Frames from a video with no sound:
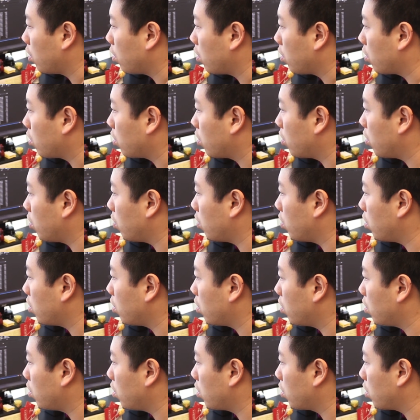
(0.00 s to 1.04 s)
So
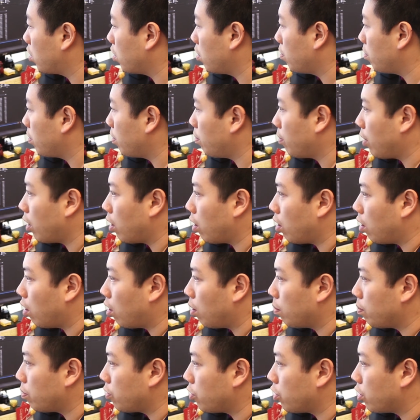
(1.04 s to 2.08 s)
this is going to be my
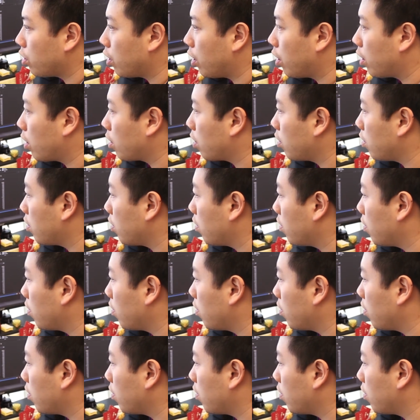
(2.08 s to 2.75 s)
object.